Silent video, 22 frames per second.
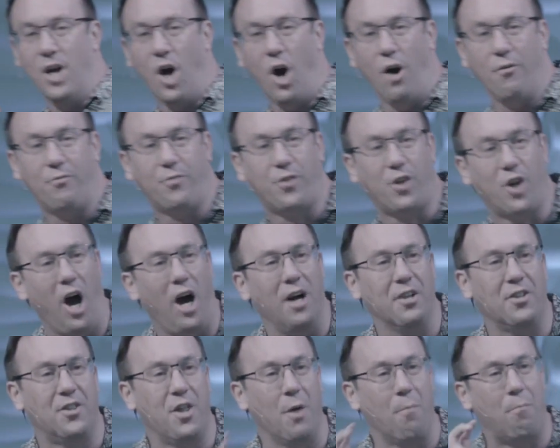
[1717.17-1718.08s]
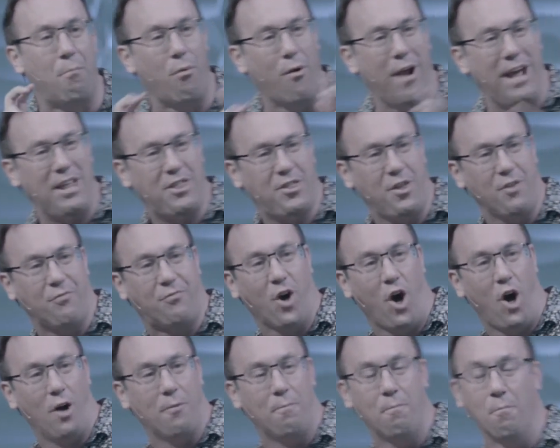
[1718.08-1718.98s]
of God, the breath of
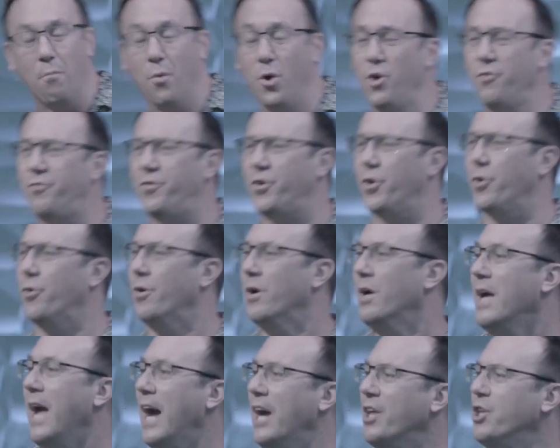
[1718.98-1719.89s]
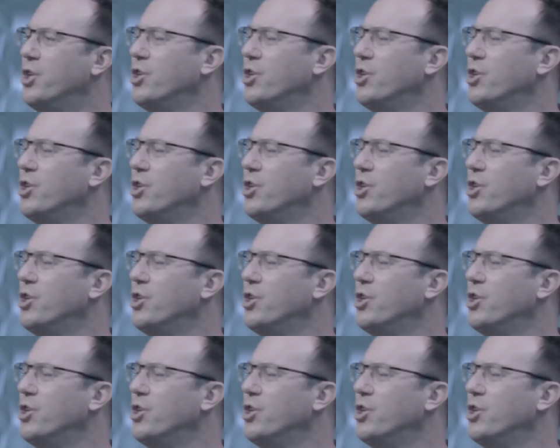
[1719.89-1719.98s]
God, move you. And